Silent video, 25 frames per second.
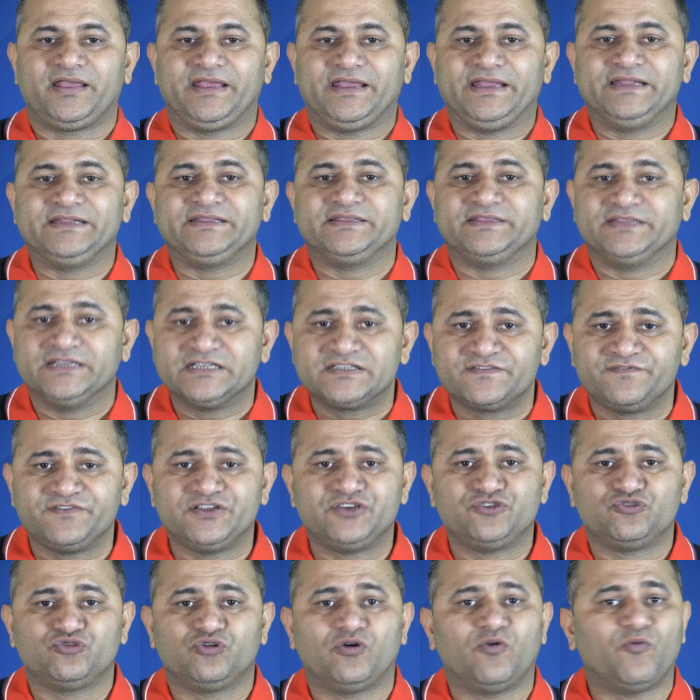In this
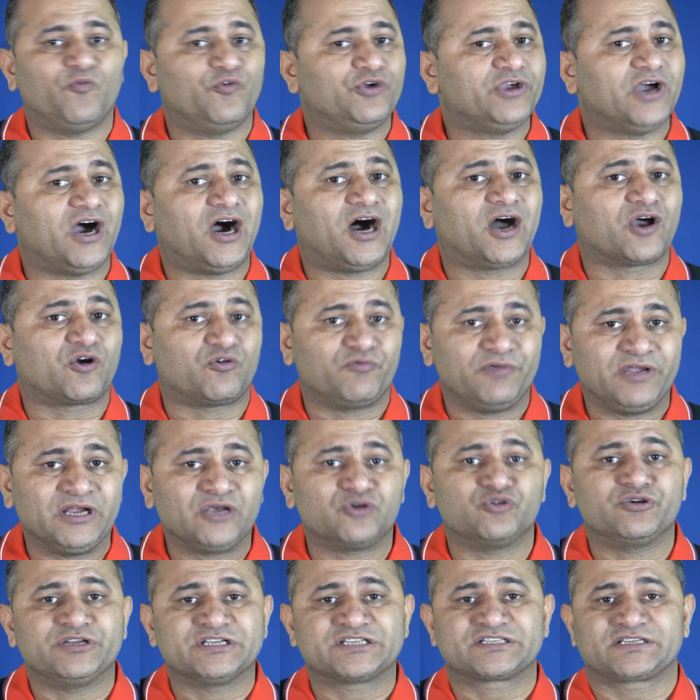video, we are going to
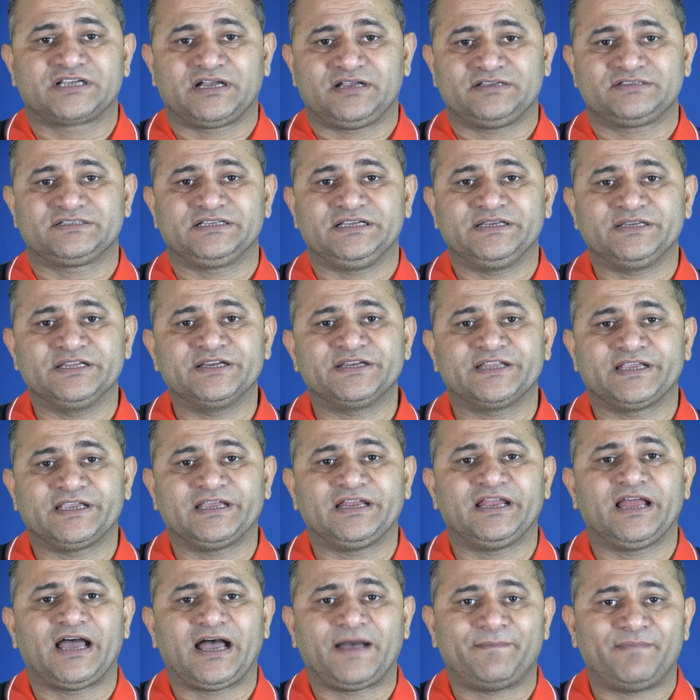discuss in detail
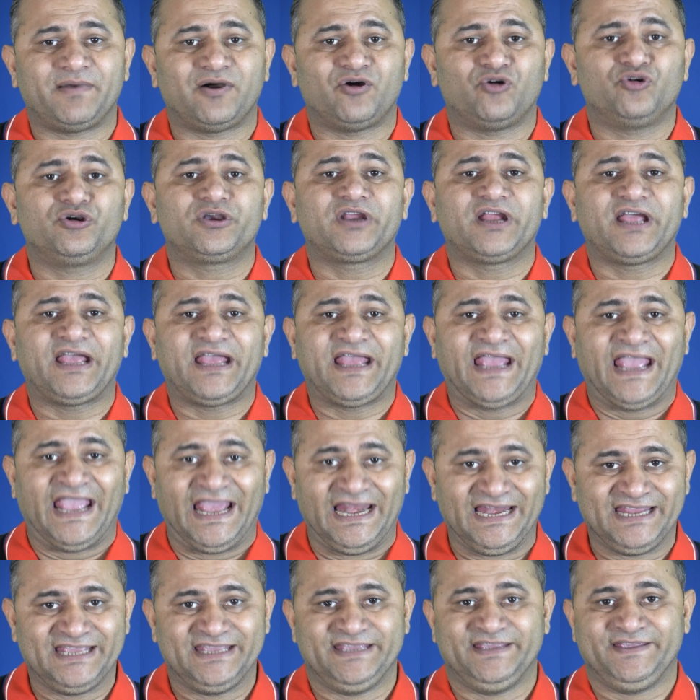about
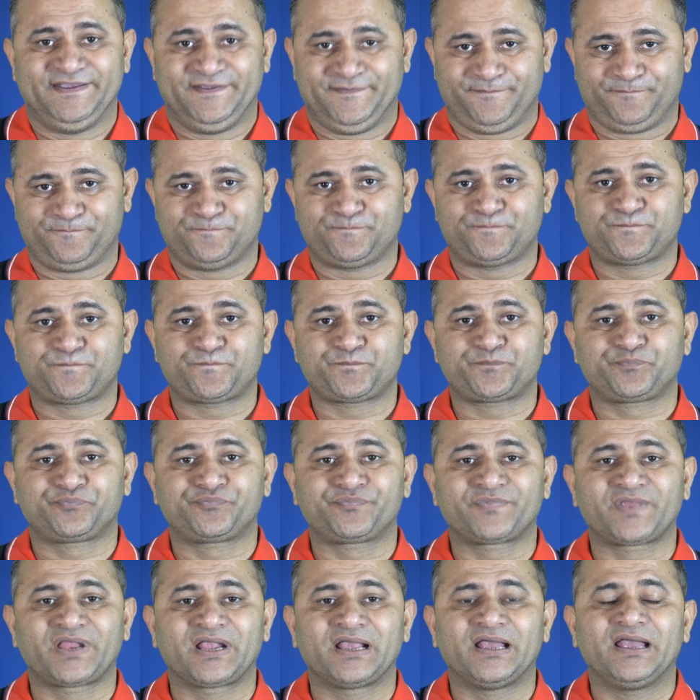algae.
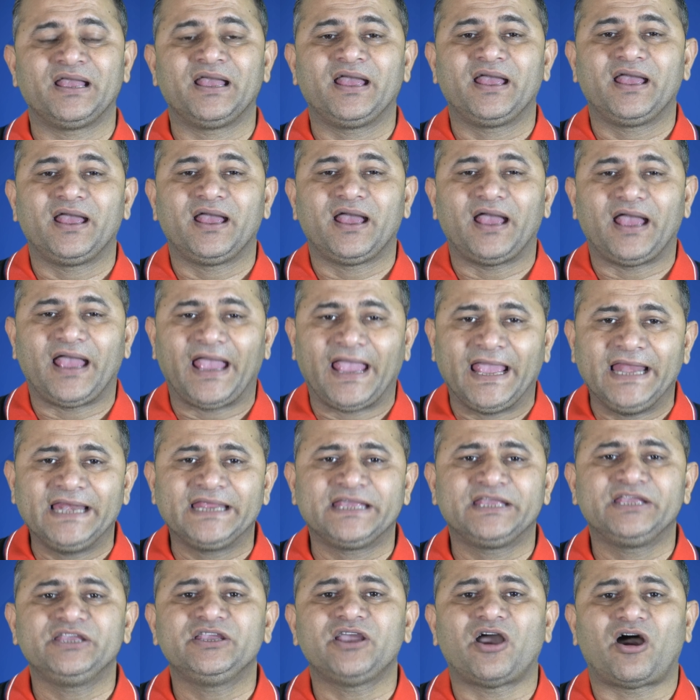
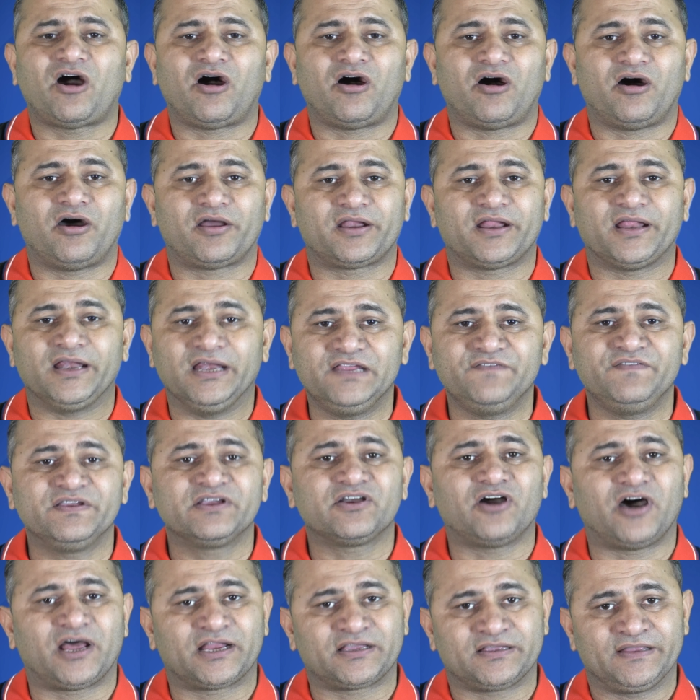Algae are living
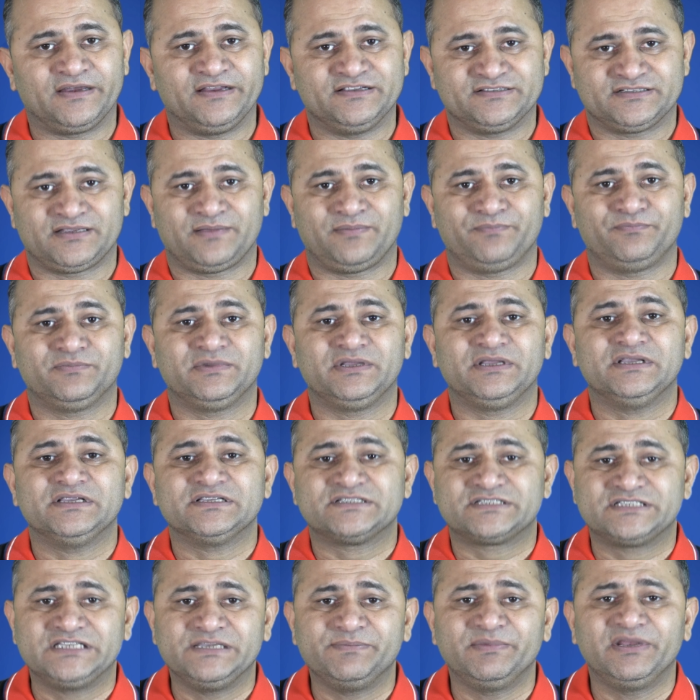organisms
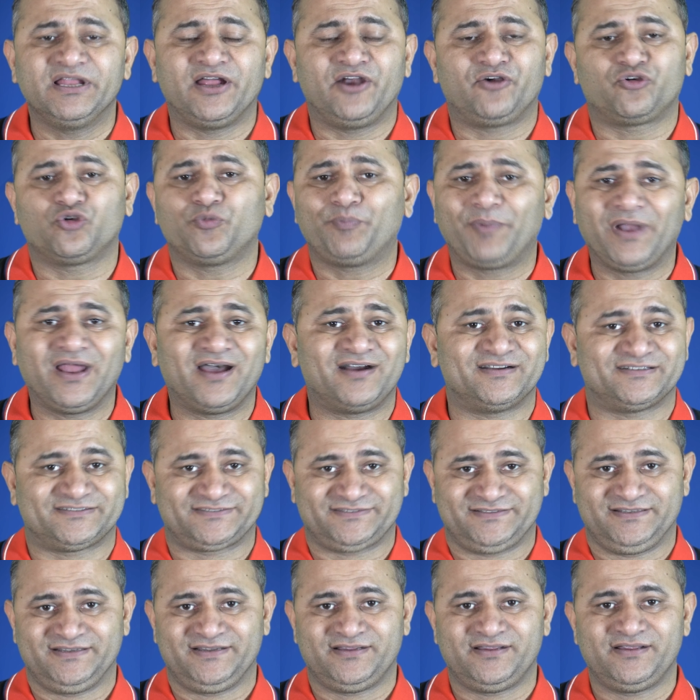similar to
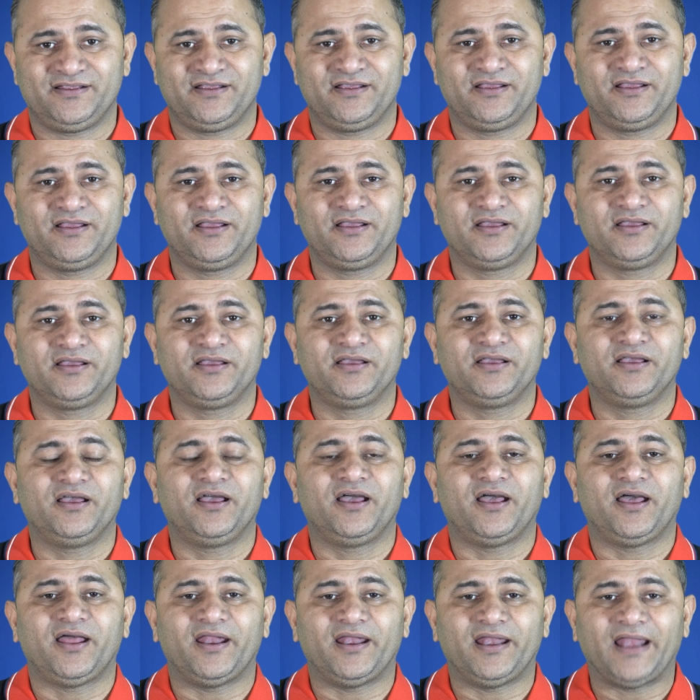plants.
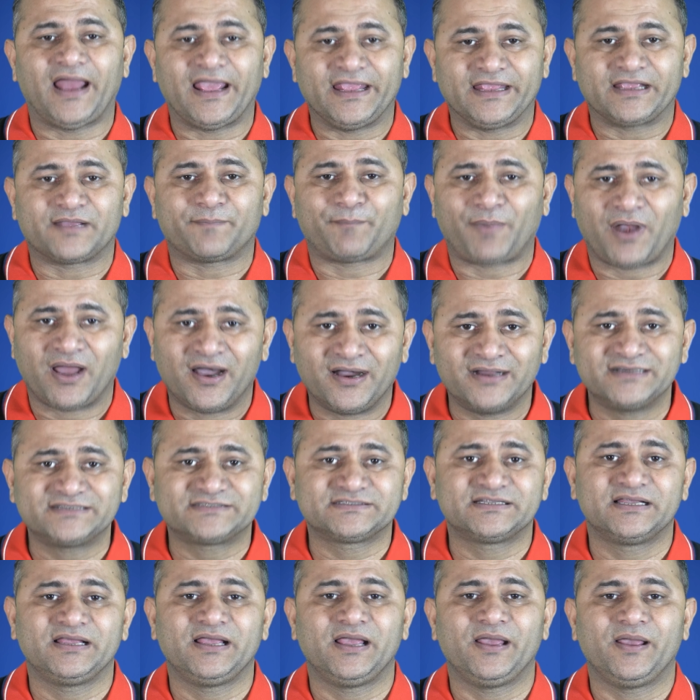Like
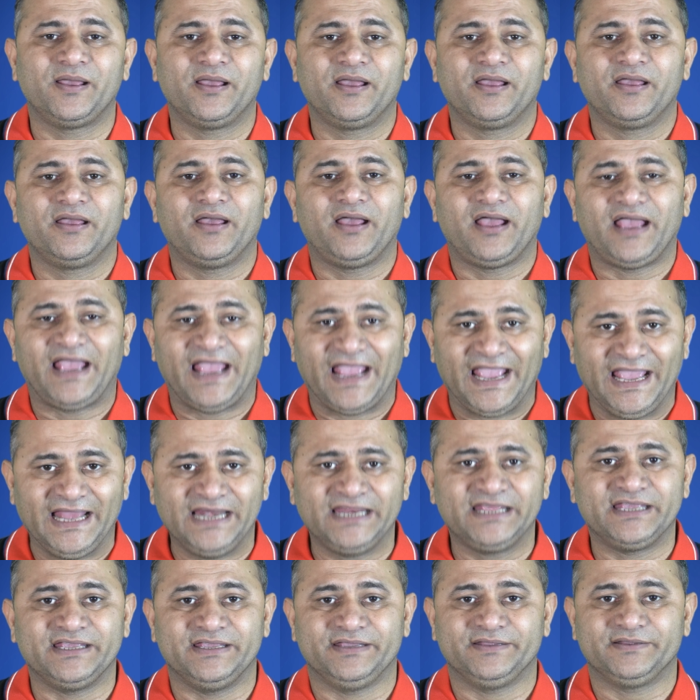plants,
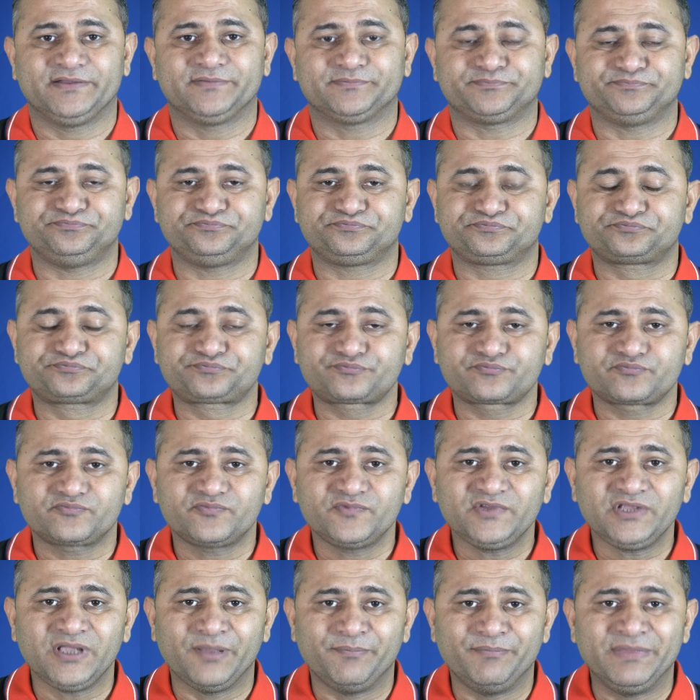algae
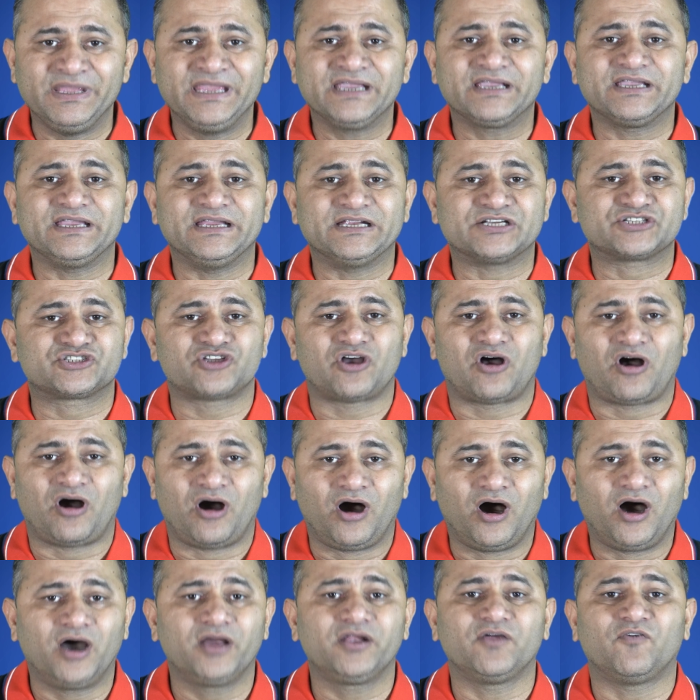make its
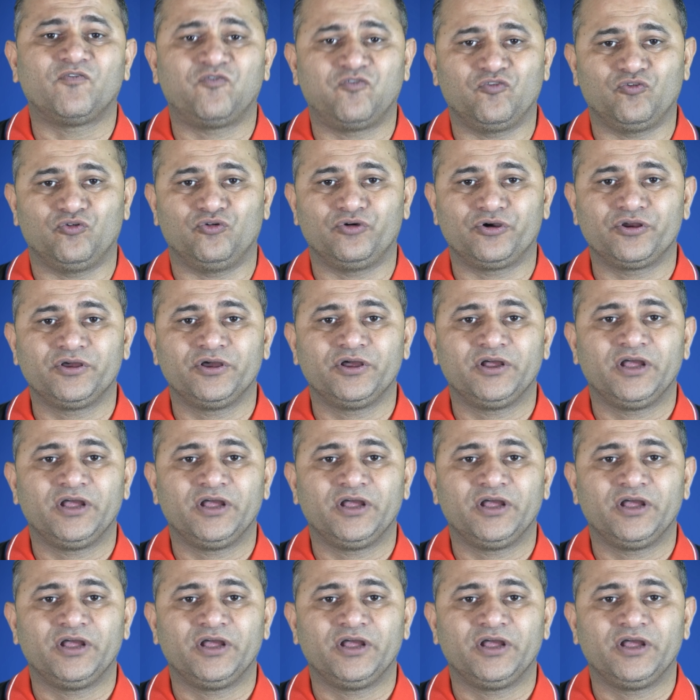own food